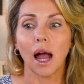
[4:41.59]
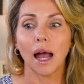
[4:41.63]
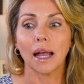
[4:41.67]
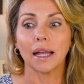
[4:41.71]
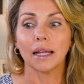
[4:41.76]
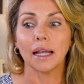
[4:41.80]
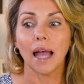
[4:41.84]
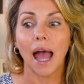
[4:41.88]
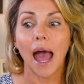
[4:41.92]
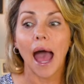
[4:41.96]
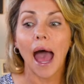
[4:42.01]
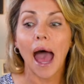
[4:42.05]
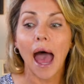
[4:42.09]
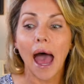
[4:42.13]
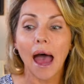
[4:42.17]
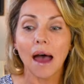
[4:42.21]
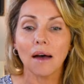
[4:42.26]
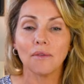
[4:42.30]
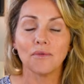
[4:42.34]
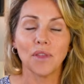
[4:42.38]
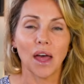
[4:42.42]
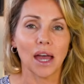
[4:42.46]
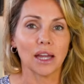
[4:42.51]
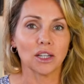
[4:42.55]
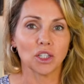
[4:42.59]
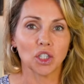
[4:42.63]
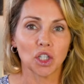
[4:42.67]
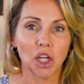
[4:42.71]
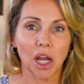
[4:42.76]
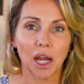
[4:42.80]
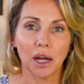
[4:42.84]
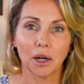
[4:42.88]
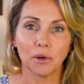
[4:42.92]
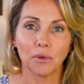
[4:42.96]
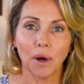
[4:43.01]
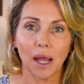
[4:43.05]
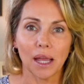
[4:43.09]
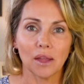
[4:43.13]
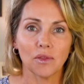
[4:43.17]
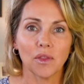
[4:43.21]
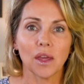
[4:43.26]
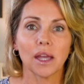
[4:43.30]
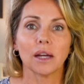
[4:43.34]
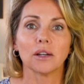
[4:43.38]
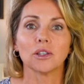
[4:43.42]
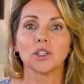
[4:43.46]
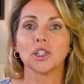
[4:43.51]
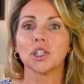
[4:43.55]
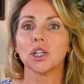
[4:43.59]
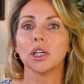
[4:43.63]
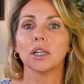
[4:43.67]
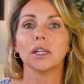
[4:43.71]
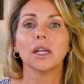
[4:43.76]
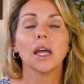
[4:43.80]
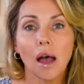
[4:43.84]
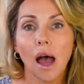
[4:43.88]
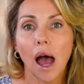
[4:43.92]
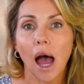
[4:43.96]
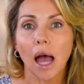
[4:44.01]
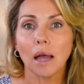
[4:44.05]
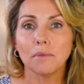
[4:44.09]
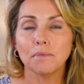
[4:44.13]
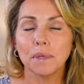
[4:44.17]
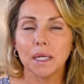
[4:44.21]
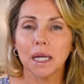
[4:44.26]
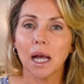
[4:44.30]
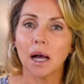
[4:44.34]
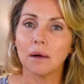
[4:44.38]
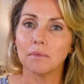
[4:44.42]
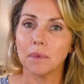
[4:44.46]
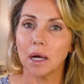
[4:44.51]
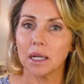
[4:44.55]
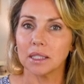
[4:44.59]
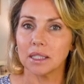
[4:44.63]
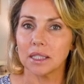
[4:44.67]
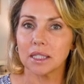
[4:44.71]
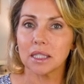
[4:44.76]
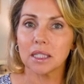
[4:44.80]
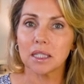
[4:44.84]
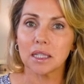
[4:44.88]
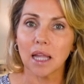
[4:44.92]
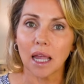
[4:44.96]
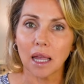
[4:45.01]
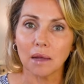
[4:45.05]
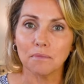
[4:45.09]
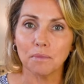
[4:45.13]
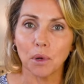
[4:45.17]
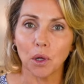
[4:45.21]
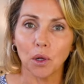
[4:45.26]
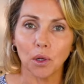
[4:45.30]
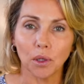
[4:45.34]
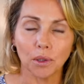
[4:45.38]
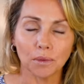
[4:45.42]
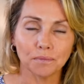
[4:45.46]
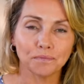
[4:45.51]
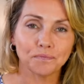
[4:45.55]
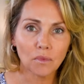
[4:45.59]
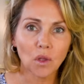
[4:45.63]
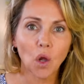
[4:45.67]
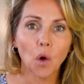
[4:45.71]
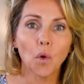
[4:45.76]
I have that chair right there should I become unstable